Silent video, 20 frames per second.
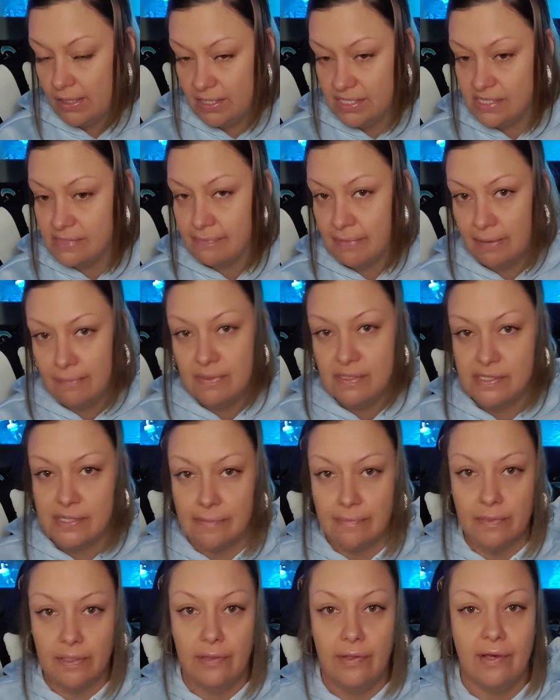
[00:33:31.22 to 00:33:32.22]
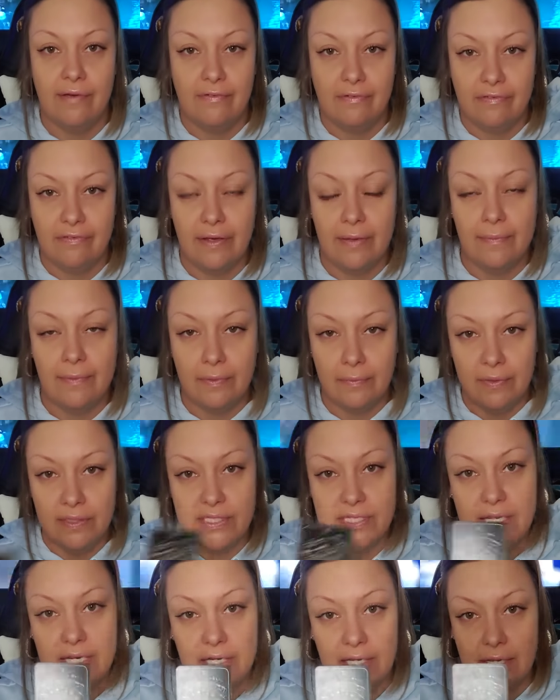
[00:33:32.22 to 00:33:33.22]
And this may be somebody you have a family
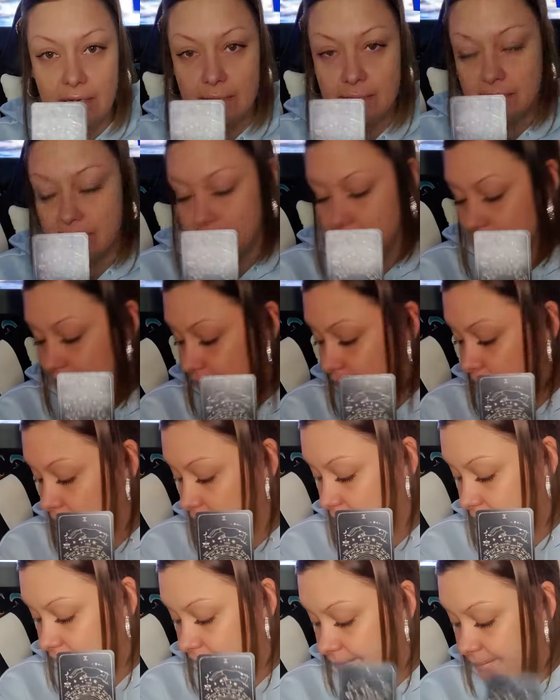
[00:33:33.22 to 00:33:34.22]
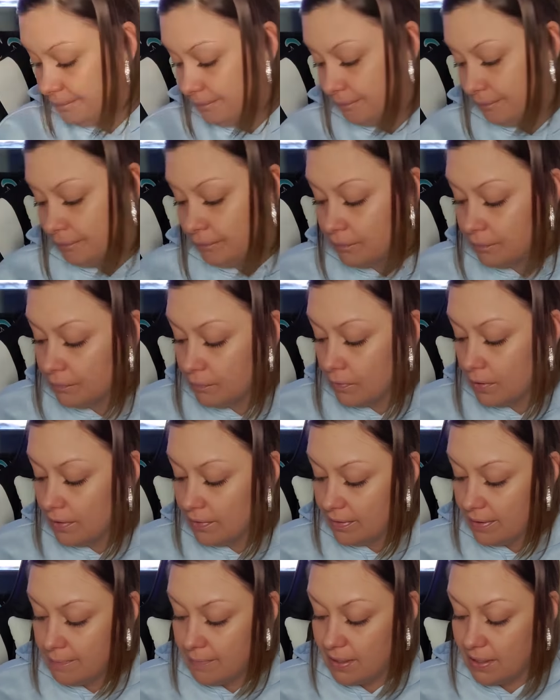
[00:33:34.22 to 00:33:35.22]
with, Ten of Cups. Okay?
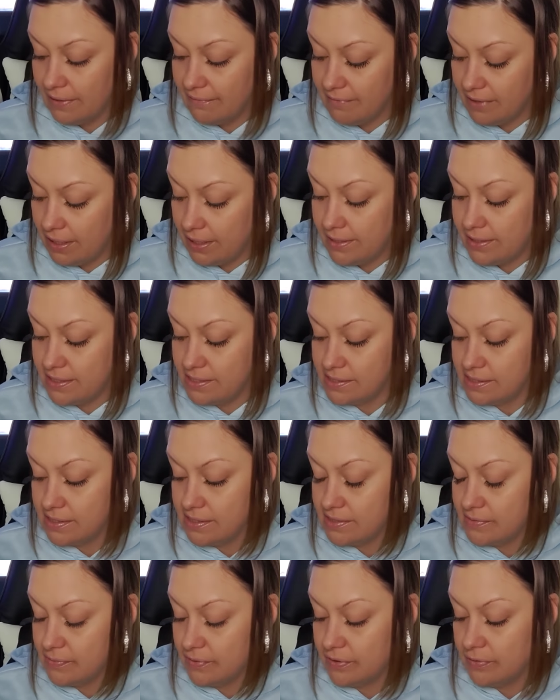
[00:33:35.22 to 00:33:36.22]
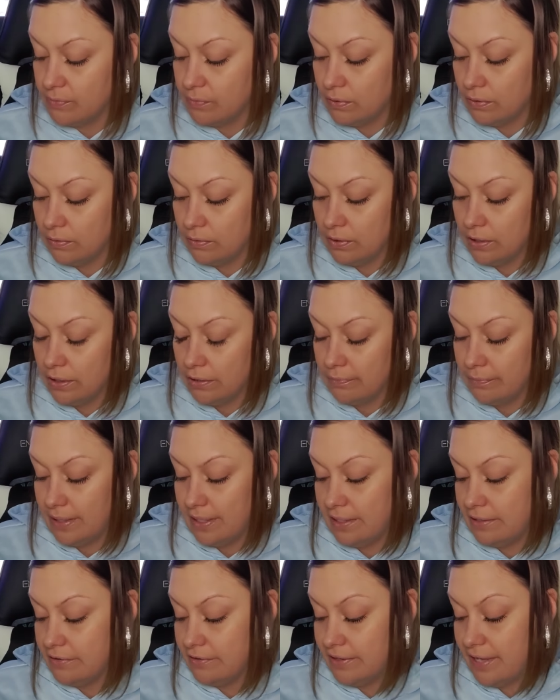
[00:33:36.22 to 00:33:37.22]
They may live at a distance with the World card
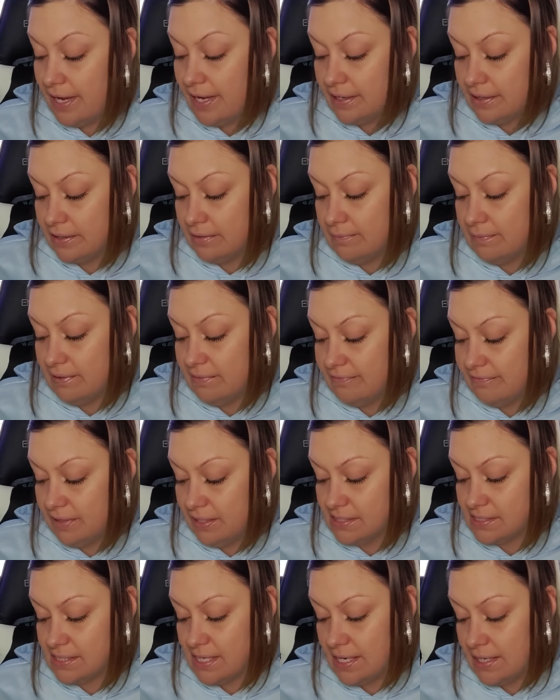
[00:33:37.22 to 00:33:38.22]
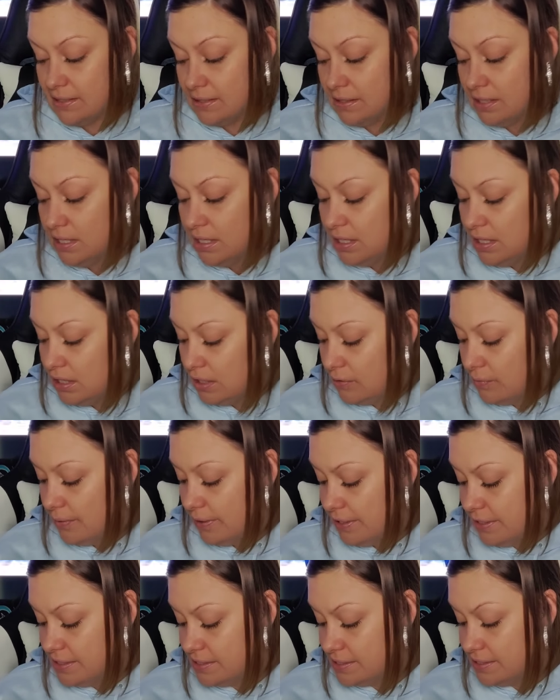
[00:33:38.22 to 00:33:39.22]
right under that. Could be a fixed sign.
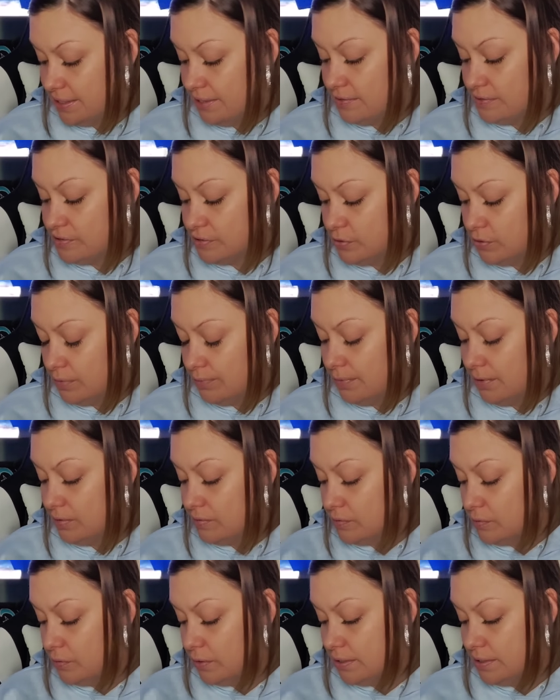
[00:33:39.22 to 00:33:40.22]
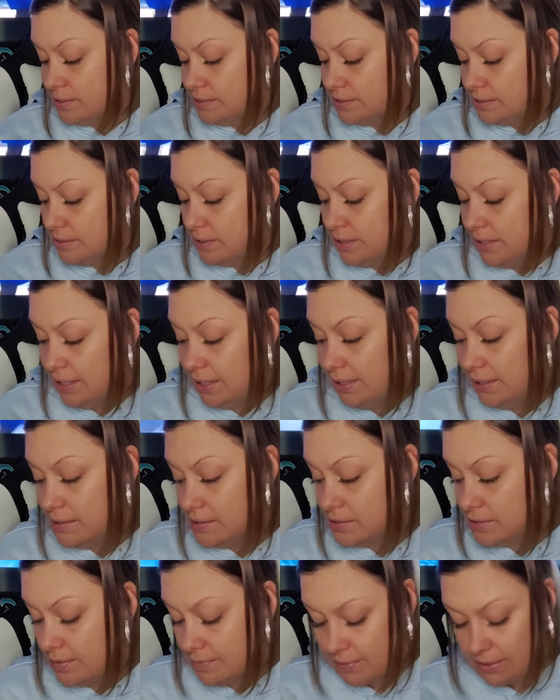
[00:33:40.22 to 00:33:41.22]
Aquarius, Leo, Scorpio, Taurus. All
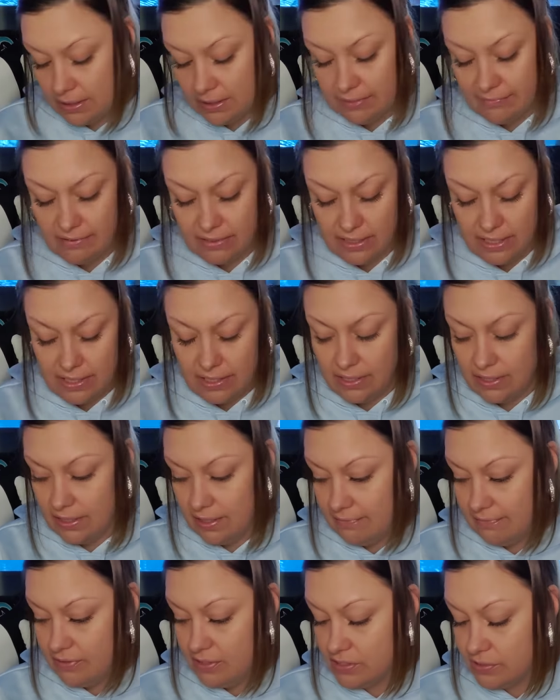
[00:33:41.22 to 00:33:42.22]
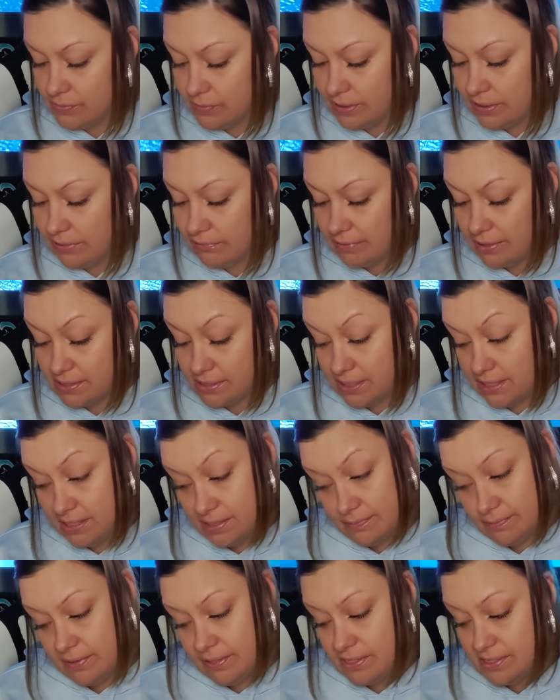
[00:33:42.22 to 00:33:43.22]
right, so I'm going to leave it there. If this reading
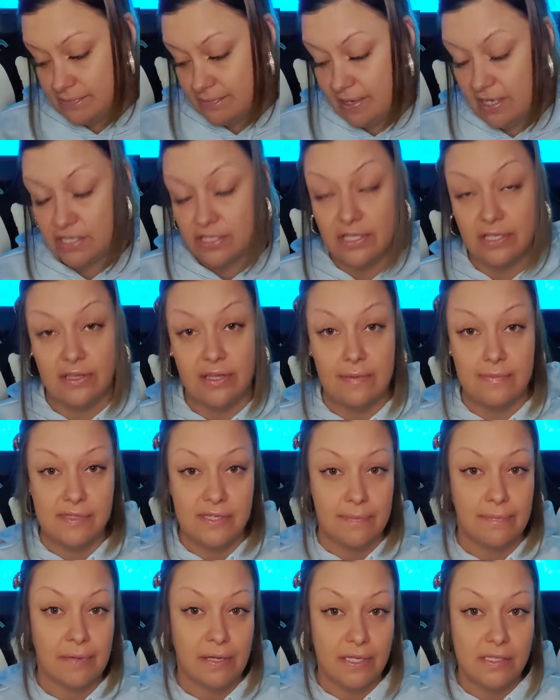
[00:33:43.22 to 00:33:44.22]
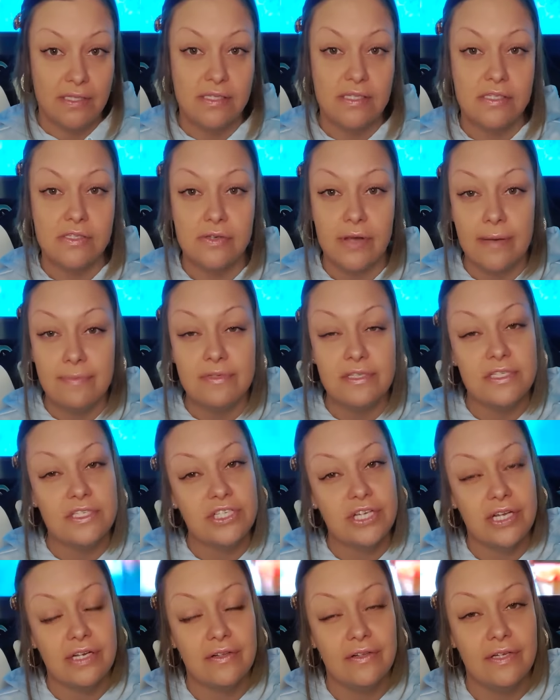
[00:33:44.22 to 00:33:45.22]
resonates, please smash the thumbs up button. Subscribe to the
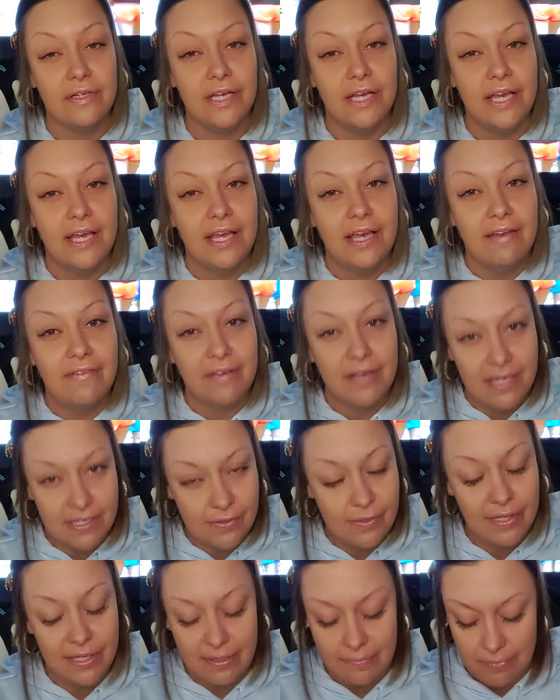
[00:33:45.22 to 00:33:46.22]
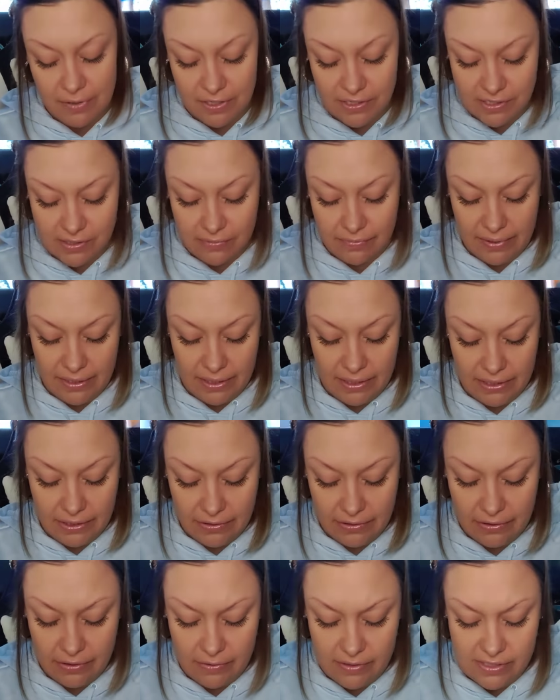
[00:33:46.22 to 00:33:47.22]
channel. If you guys would like a personal reading,
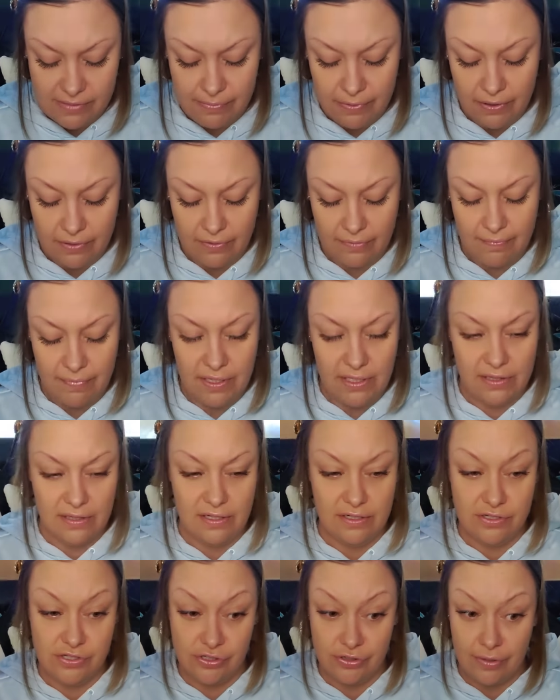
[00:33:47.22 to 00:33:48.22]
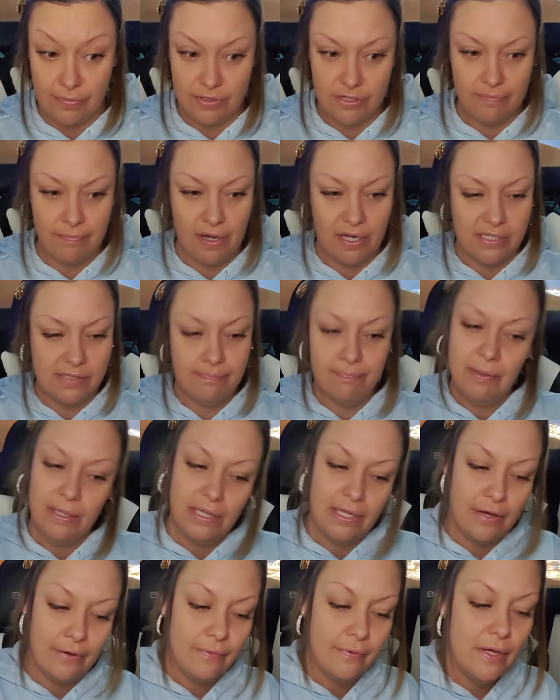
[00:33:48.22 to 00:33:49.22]
you can always book with me in the description box
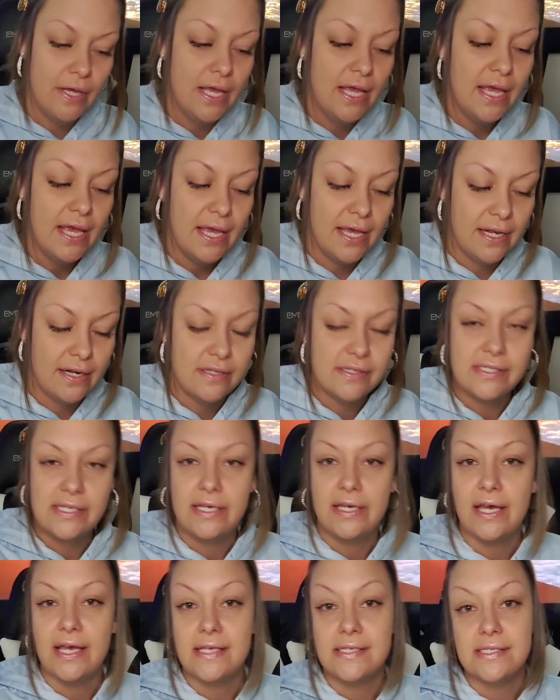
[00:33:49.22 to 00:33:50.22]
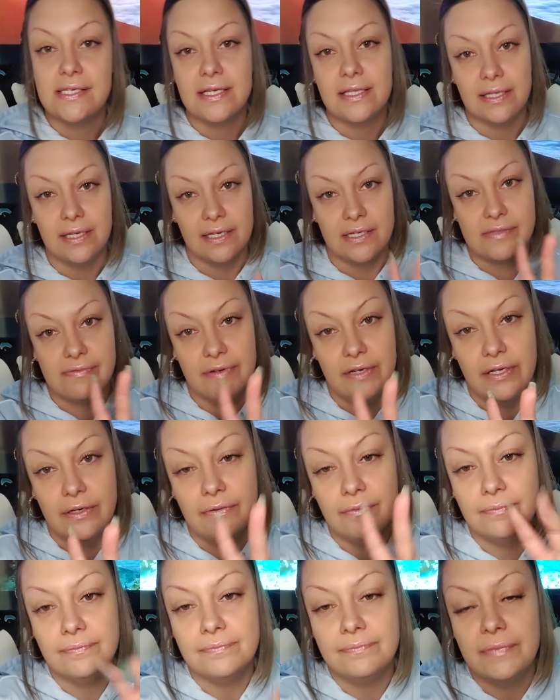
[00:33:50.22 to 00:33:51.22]
below. And I'll see you guys in the next
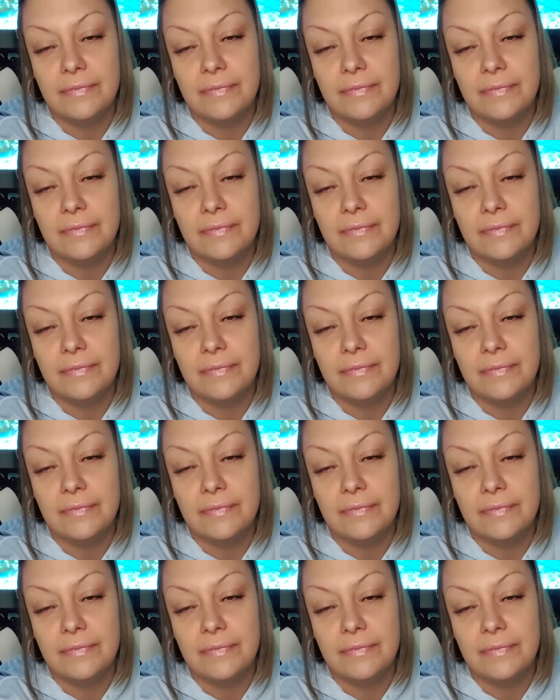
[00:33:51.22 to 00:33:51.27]
video.